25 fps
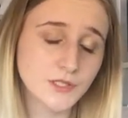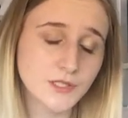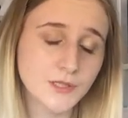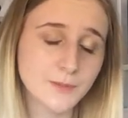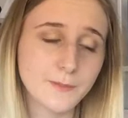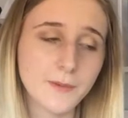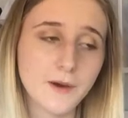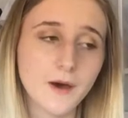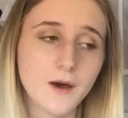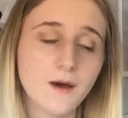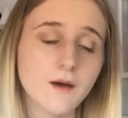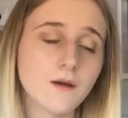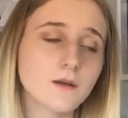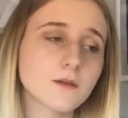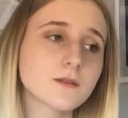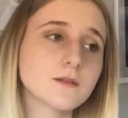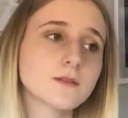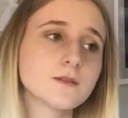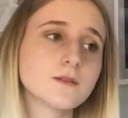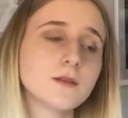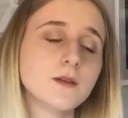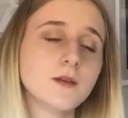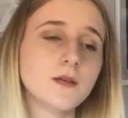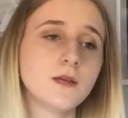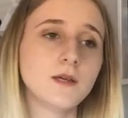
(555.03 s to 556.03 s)
to the
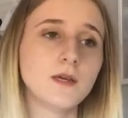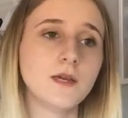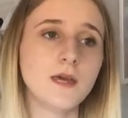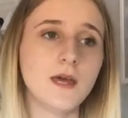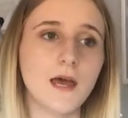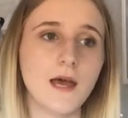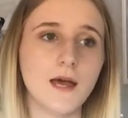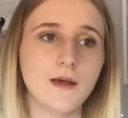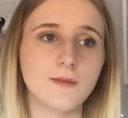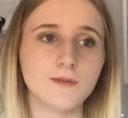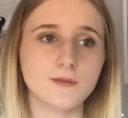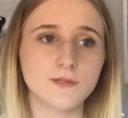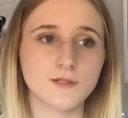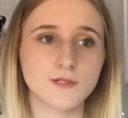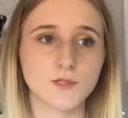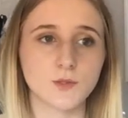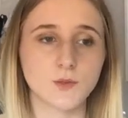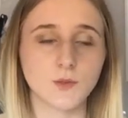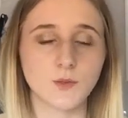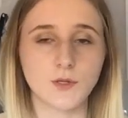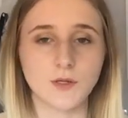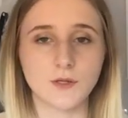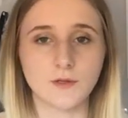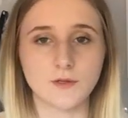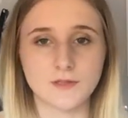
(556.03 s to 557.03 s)
parks and the
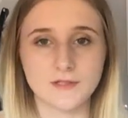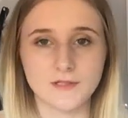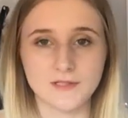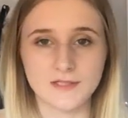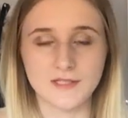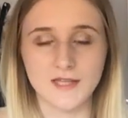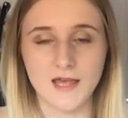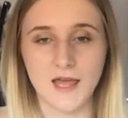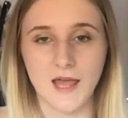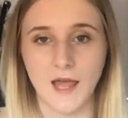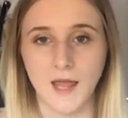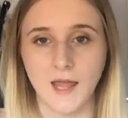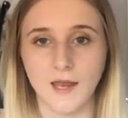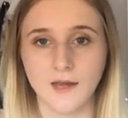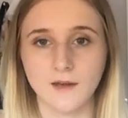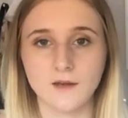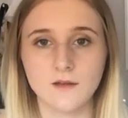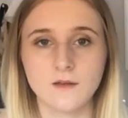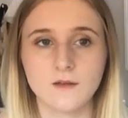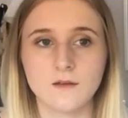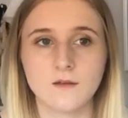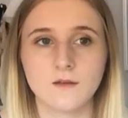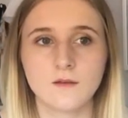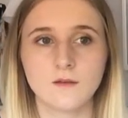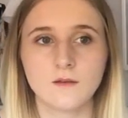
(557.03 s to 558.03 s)
Sequoia is a 10